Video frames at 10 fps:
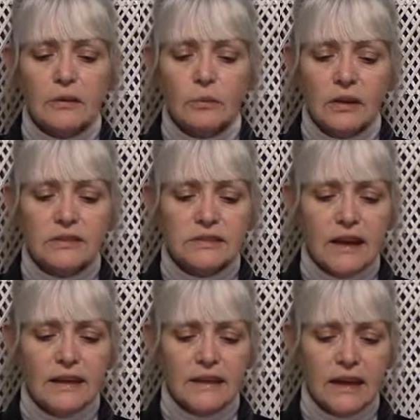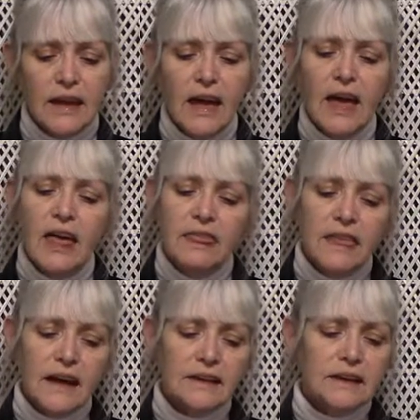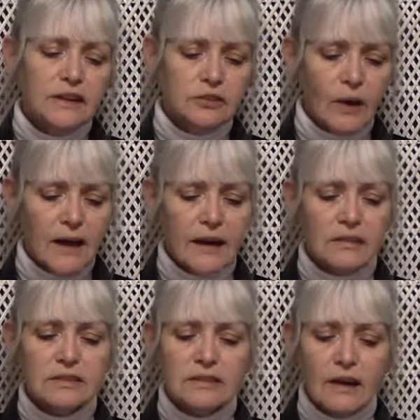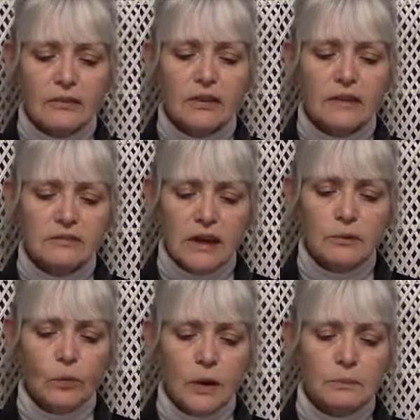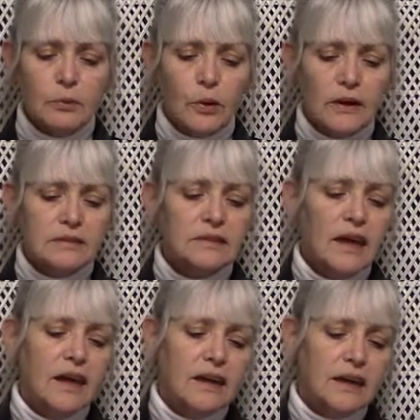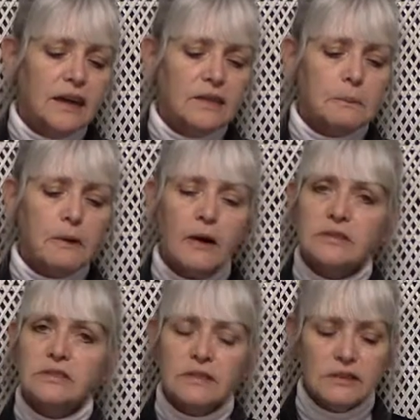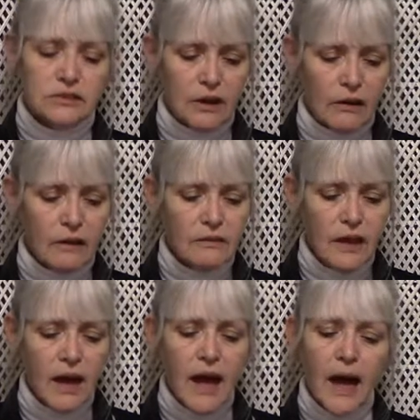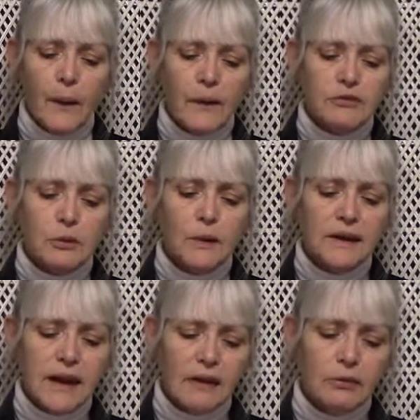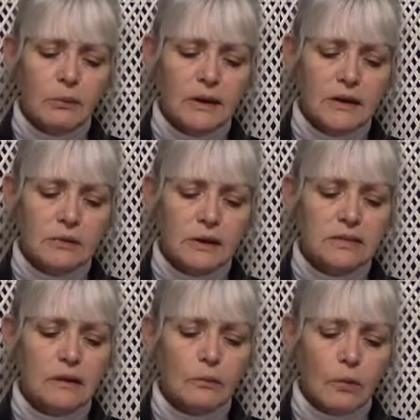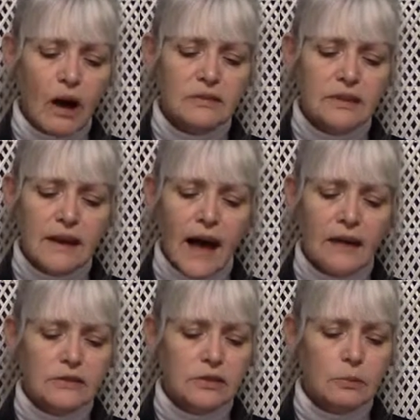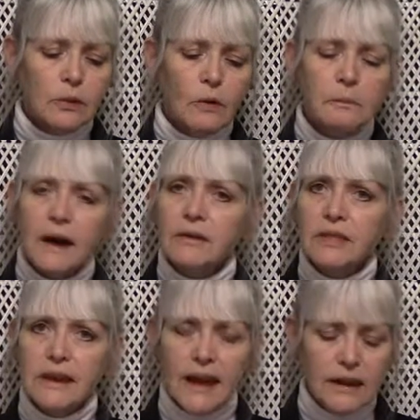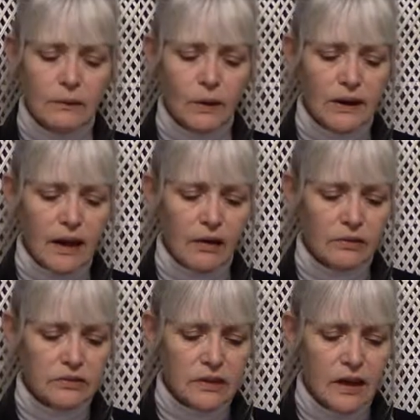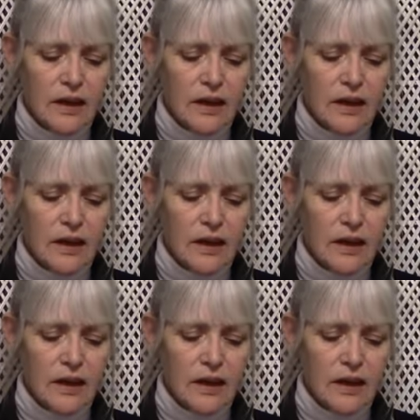and Will Stutely. Then he tried out several of Den 1 boys in the parts of the sheriff. How everyone, everyone agreed that Ross had acted the role better than anyone else.